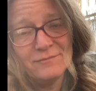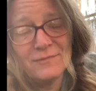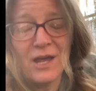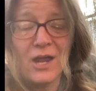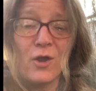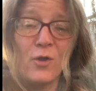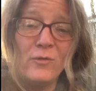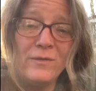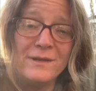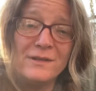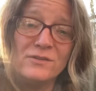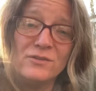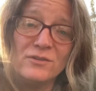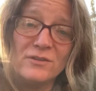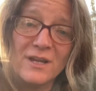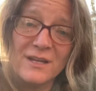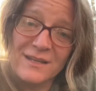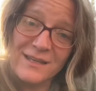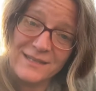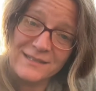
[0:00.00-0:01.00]
Not only do you
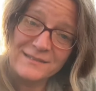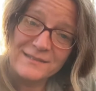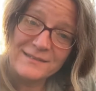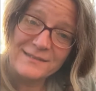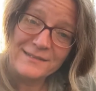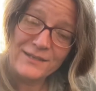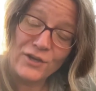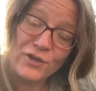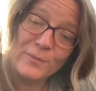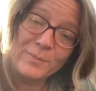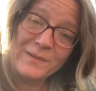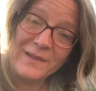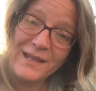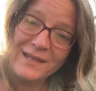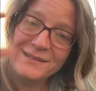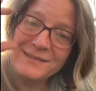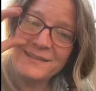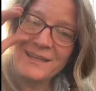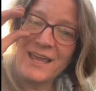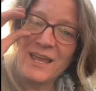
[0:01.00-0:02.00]
not get to see your
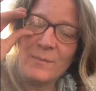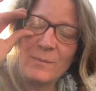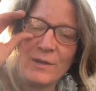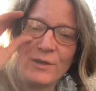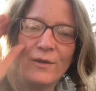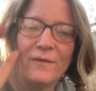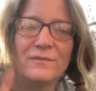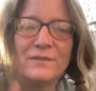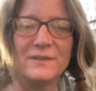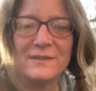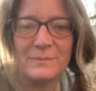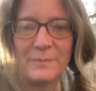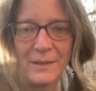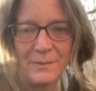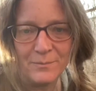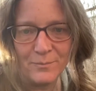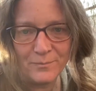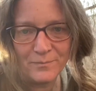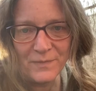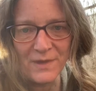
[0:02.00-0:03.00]
plants again, but you have to
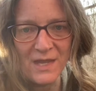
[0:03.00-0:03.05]
spend